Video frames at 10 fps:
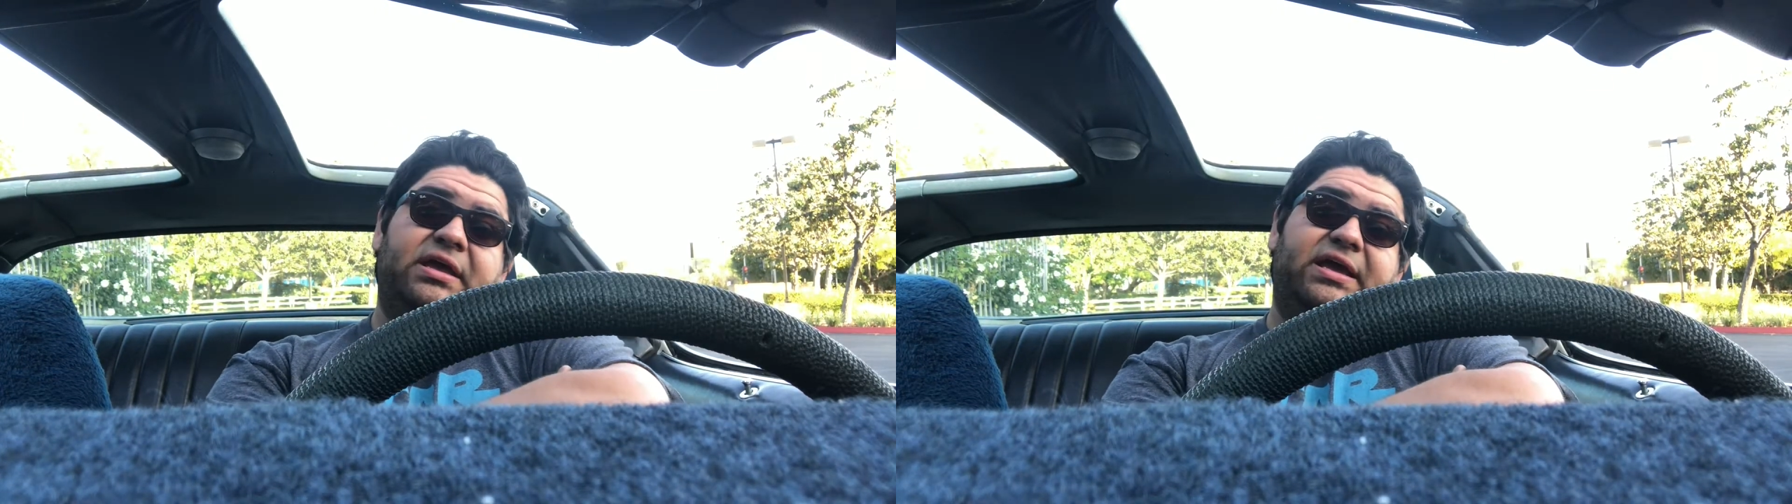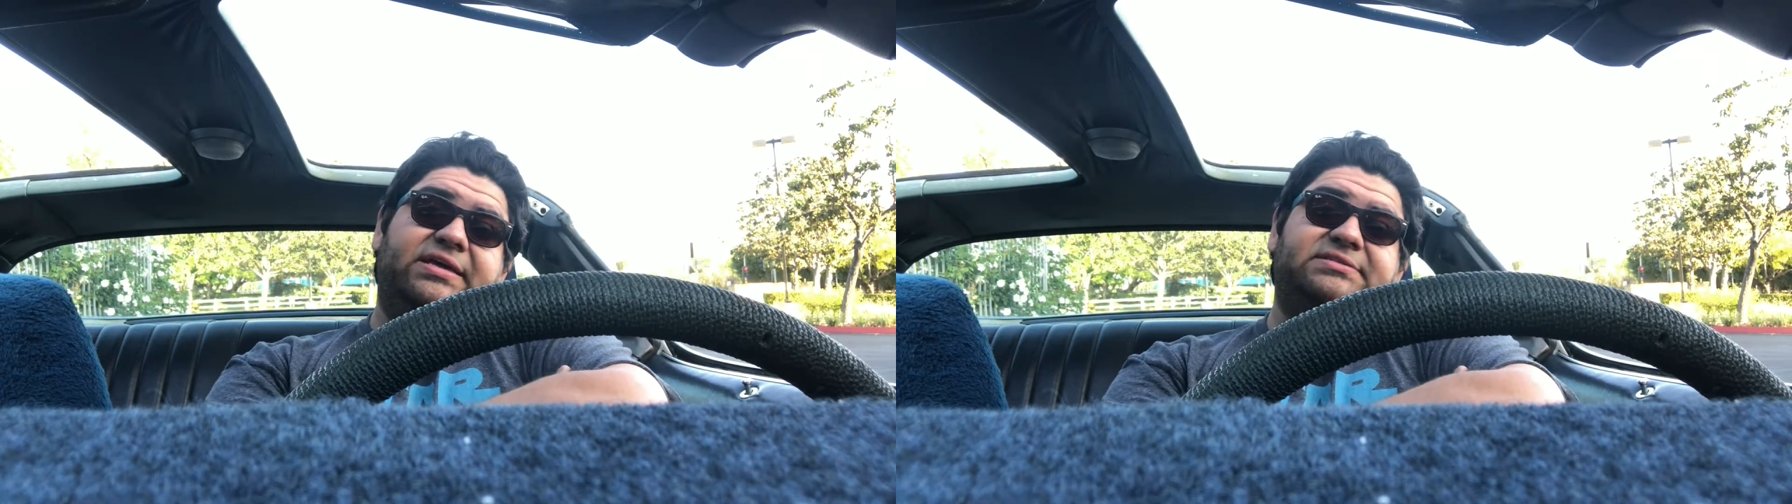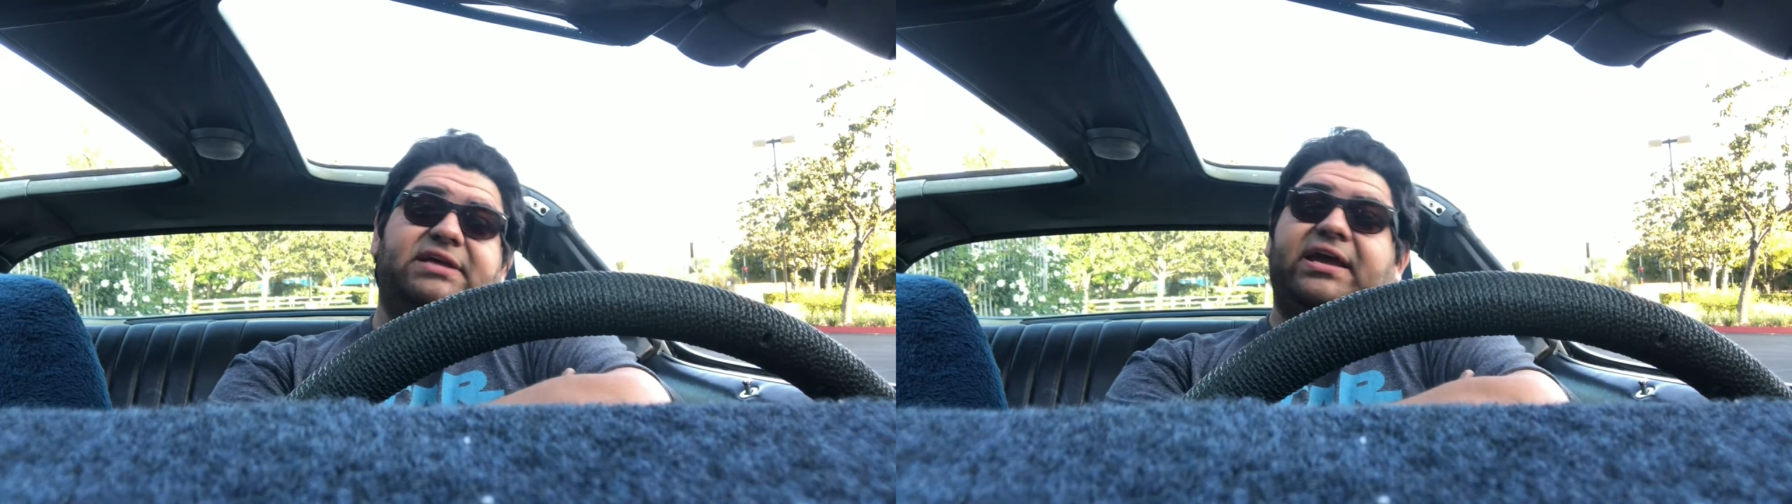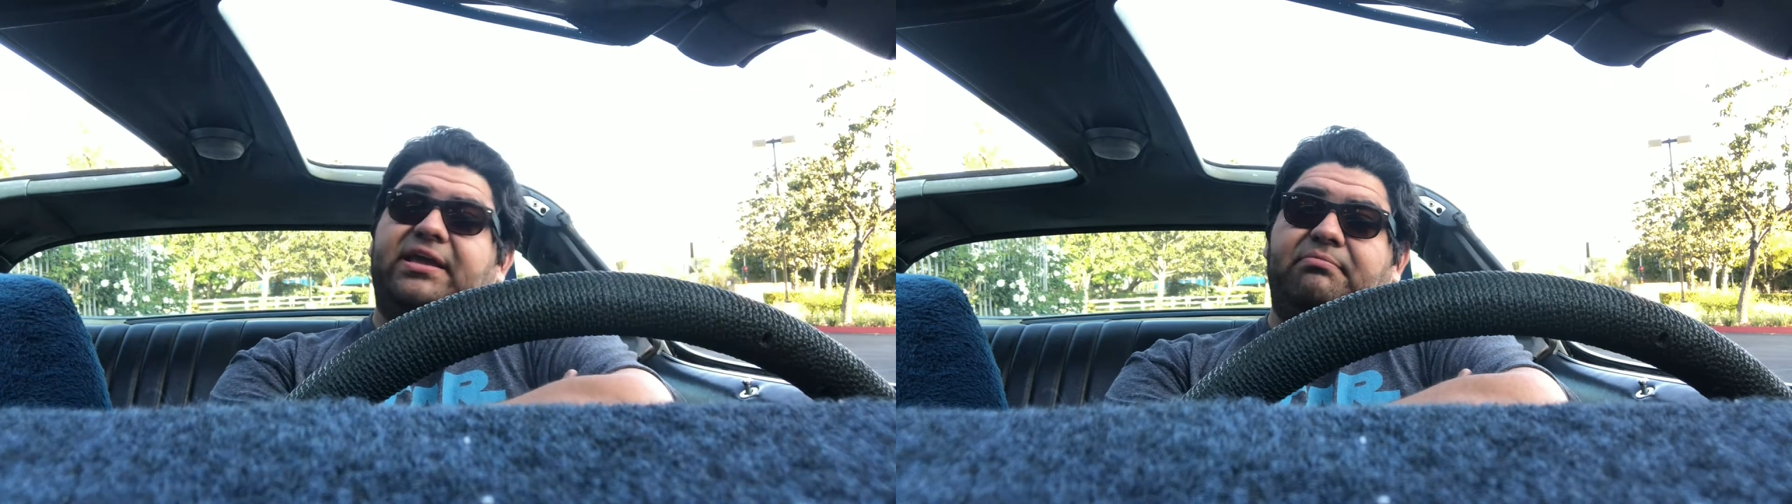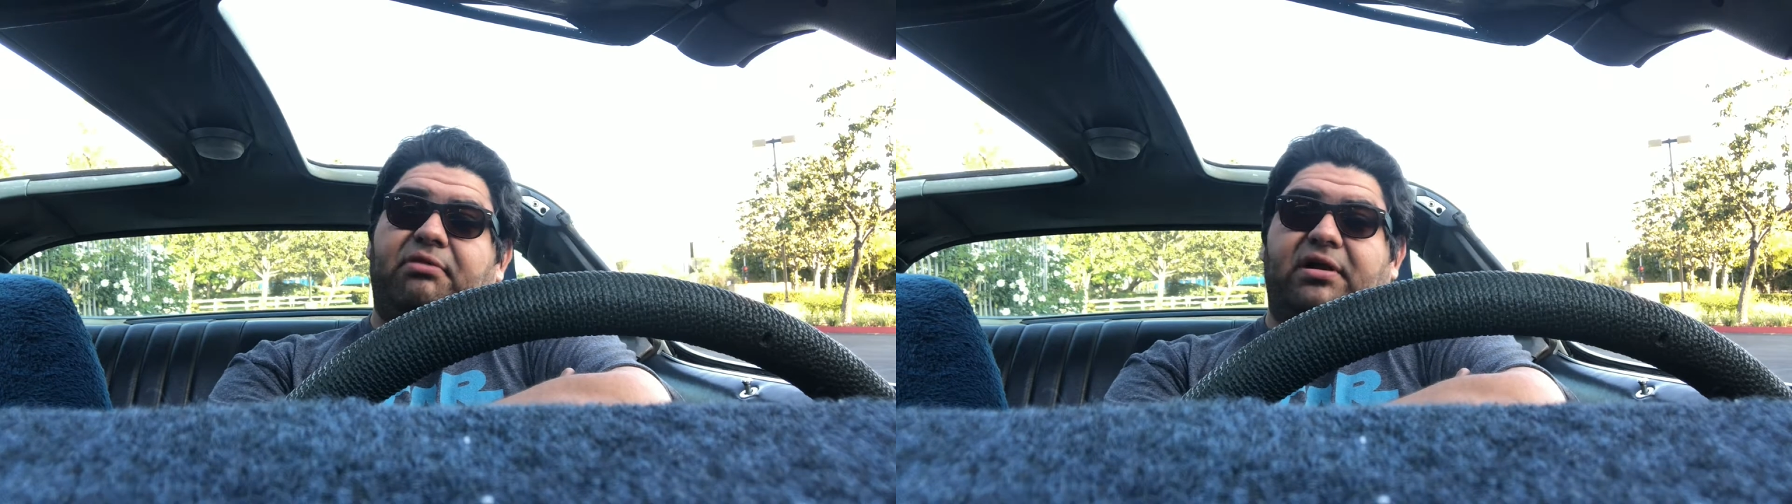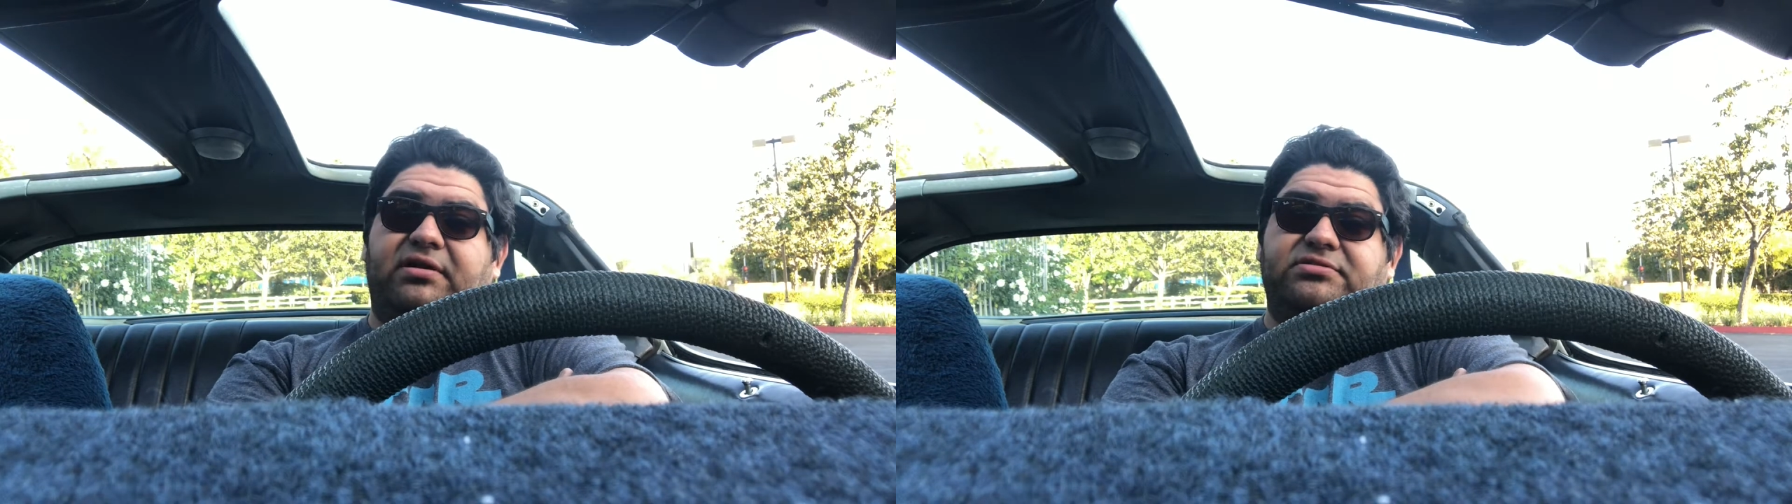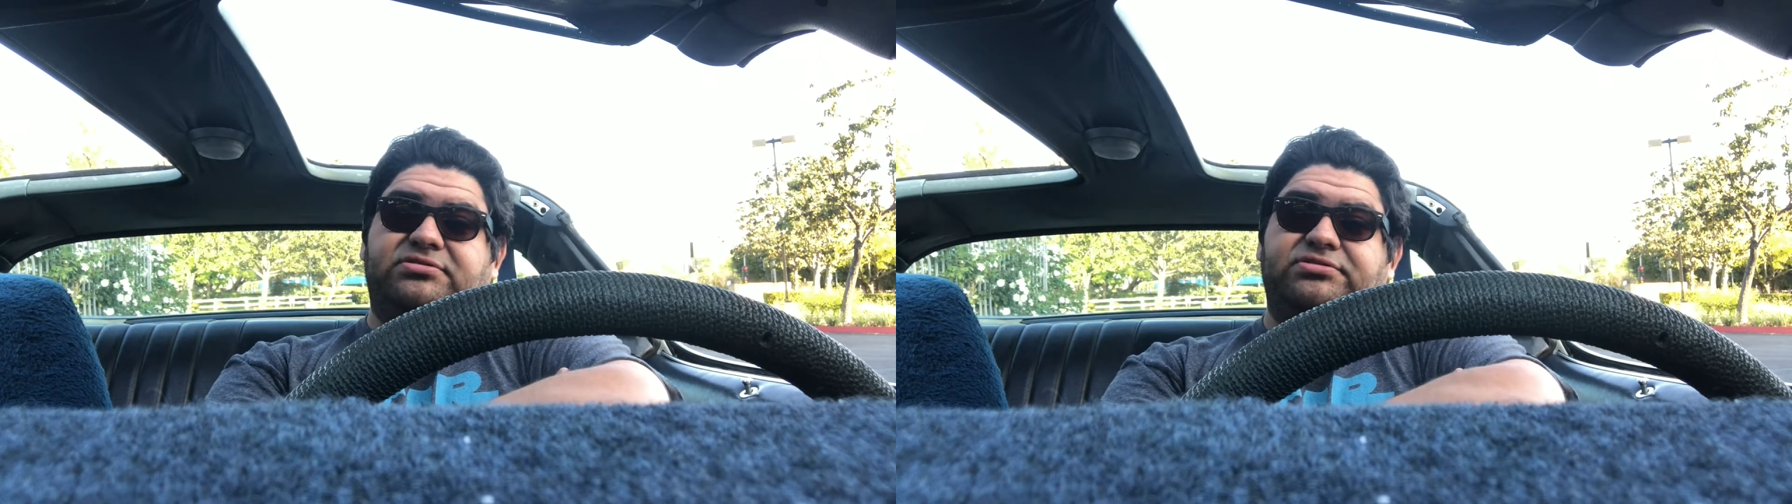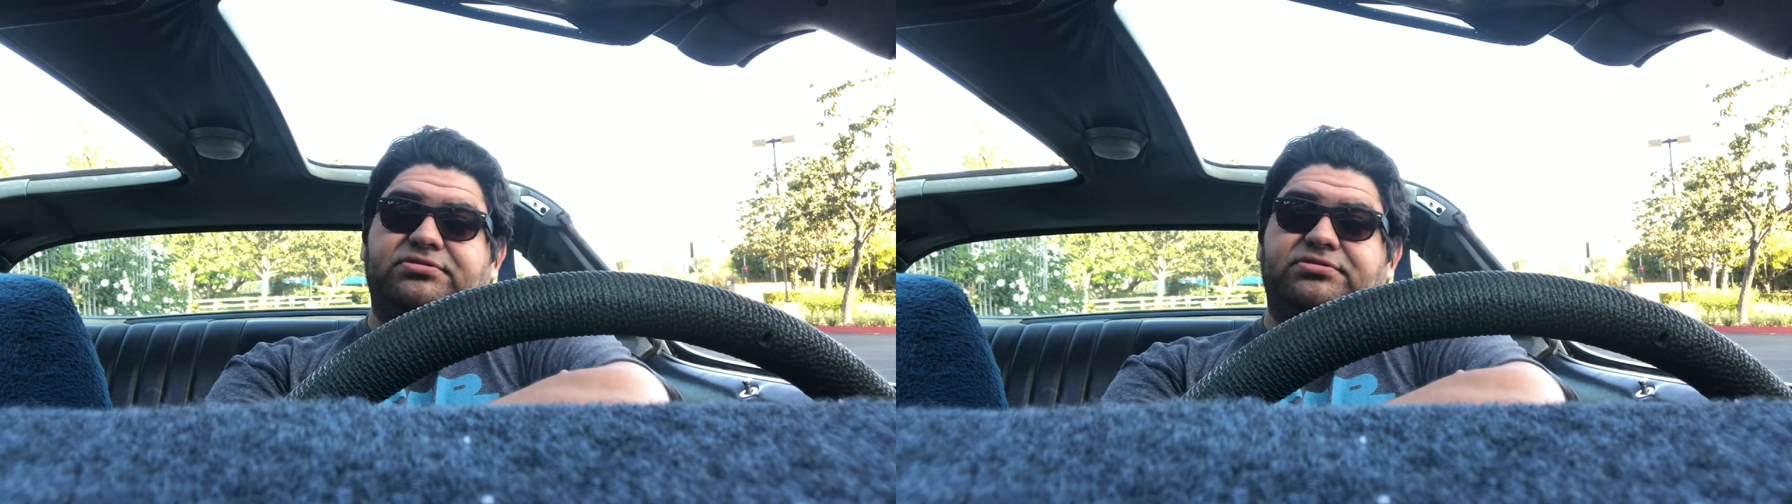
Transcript: a second part